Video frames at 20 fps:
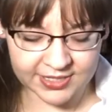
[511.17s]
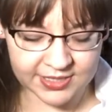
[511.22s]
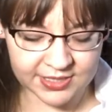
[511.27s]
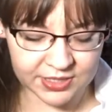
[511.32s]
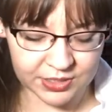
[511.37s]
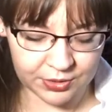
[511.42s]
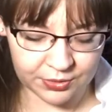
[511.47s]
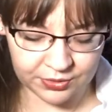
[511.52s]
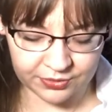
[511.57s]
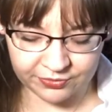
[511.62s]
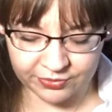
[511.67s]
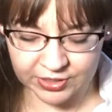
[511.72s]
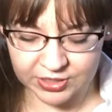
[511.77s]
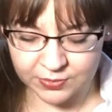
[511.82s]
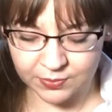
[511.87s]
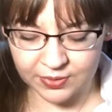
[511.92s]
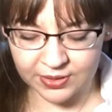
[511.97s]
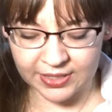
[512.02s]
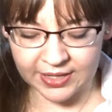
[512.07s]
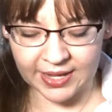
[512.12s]
So the first
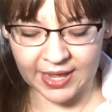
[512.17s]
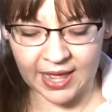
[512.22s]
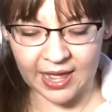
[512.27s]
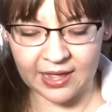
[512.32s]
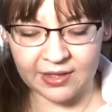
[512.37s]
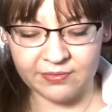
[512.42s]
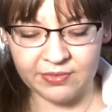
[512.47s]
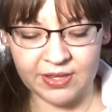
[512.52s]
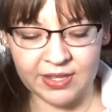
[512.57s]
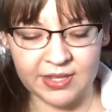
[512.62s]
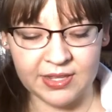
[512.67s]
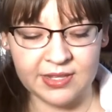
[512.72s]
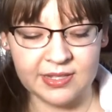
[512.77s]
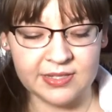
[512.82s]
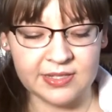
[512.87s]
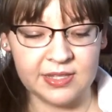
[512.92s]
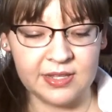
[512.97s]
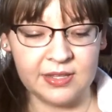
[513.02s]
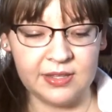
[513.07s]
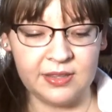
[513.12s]
one I have
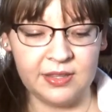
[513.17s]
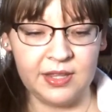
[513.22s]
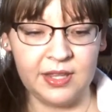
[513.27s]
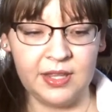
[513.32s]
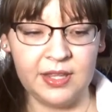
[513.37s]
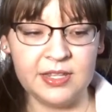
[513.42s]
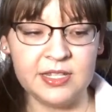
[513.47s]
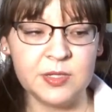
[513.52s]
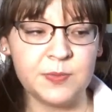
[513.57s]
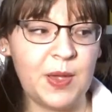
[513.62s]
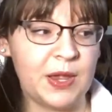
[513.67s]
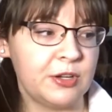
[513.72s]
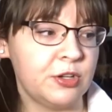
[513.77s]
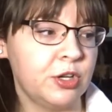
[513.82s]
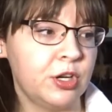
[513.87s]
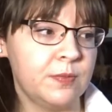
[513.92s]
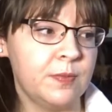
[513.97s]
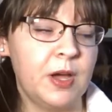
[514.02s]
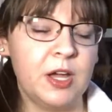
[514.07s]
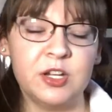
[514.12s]
is the Inspector
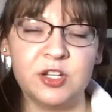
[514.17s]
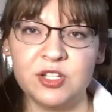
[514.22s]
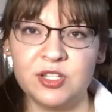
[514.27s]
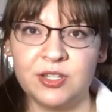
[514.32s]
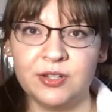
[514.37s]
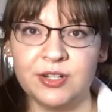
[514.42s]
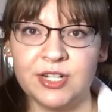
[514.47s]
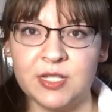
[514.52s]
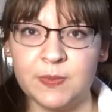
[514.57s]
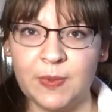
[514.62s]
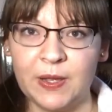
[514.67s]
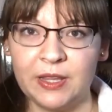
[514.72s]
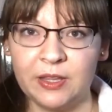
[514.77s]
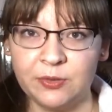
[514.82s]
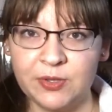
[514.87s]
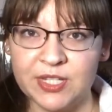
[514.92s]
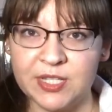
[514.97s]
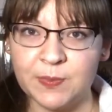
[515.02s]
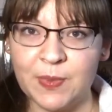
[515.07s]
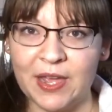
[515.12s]
Gamache series by
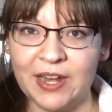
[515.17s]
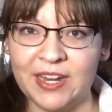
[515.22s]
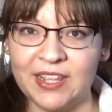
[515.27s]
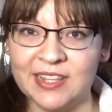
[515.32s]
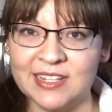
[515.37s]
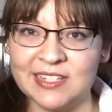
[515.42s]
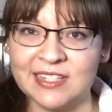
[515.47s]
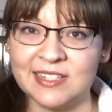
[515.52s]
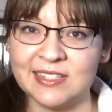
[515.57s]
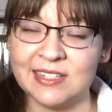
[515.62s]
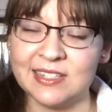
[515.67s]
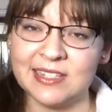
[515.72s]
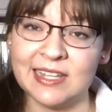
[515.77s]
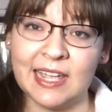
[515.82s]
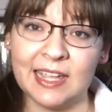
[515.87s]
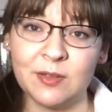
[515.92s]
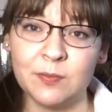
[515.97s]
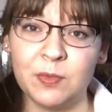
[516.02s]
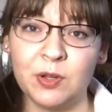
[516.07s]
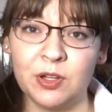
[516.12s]
Louise Penny. This is the
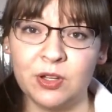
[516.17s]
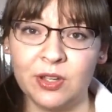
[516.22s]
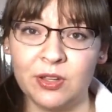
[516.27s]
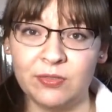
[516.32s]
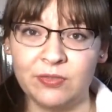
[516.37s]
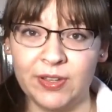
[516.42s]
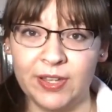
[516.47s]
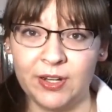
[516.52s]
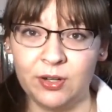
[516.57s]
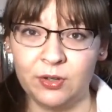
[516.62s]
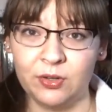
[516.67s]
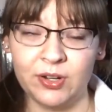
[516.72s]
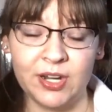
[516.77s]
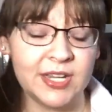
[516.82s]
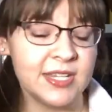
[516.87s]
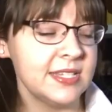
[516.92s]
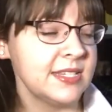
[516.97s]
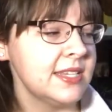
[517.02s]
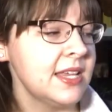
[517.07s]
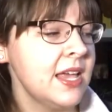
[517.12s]
second book of Fatal
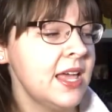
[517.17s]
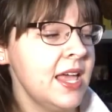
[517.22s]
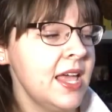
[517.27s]
Grace.